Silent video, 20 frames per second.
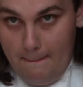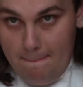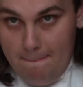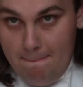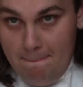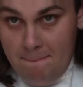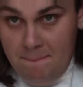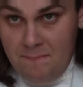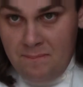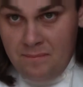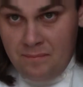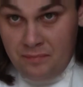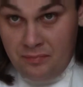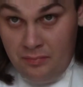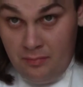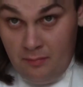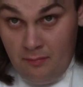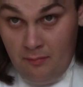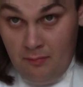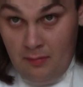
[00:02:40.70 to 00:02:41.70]
Mmm.
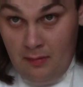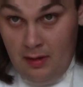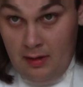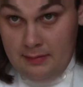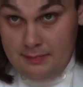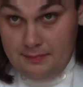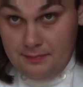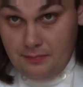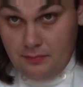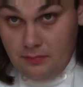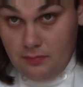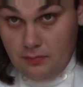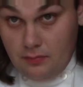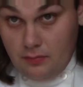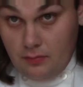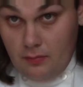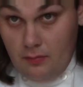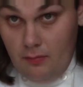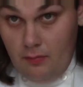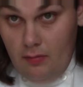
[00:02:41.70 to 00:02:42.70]

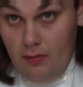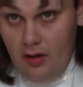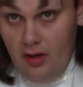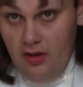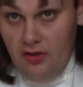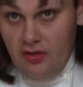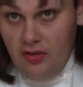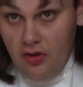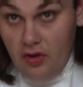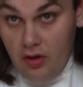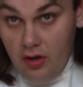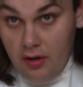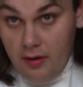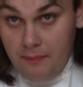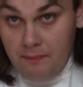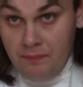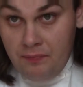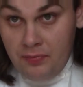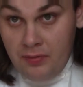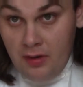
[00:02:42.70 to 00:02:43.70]
It's
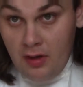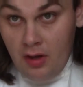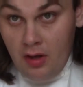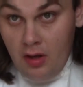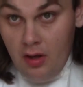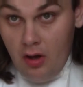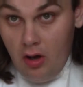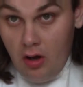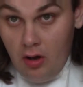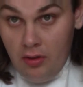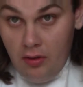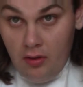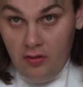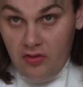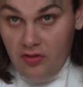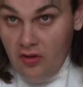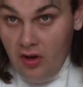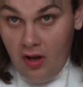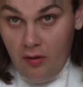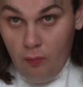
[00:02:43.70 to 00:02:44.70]
good. Although
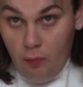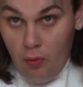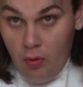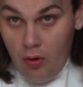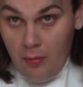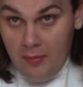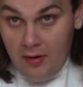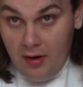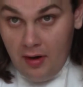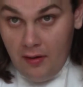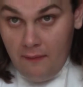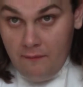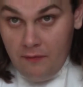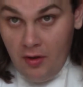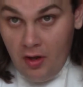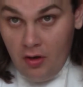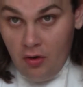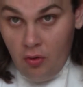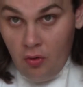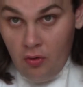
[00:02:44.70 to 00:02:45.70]
it's not warm enough,
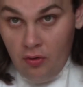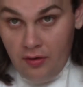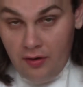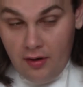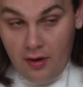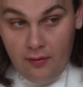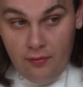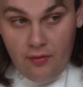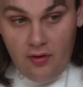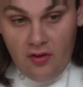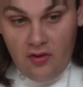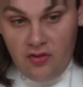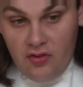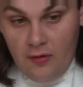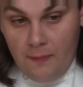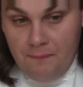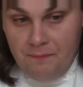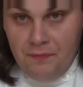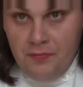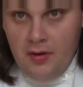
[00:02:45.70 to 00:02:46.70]
not cold enough, because
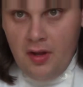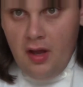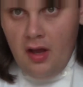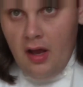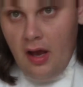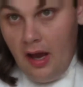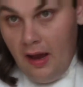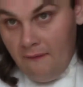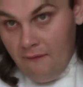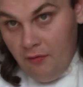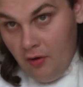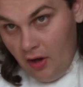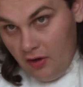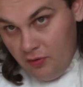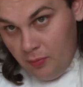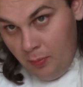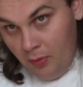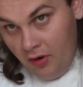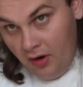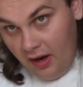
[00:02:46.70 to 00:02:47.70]
I forgot to
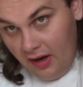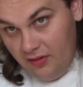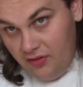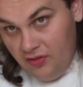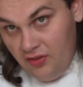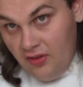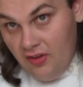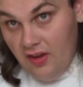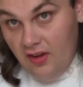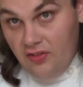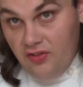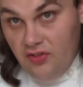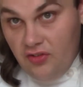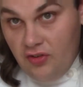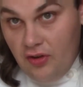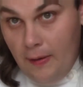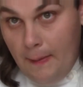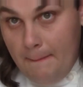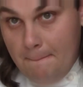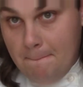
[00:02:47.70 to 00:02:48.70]
put ice in this.
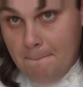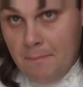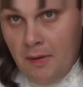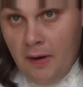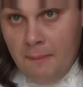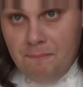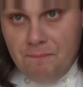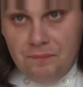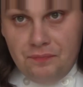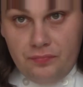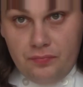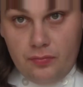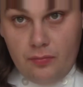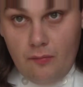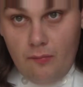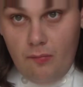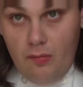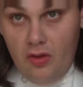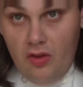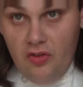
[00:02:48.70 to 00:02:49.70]
But
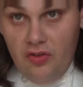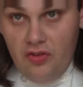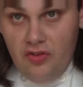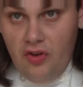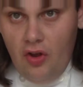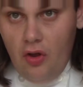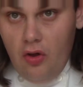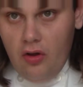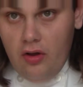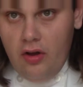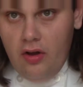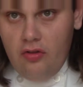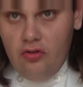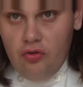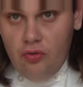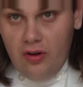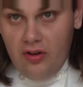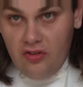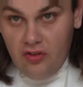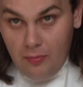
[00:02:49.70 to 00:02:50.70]
still, a good
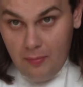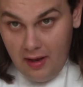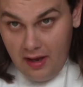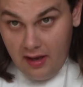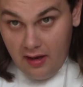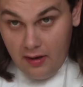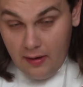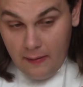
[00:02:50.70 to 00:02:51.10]
drink to make.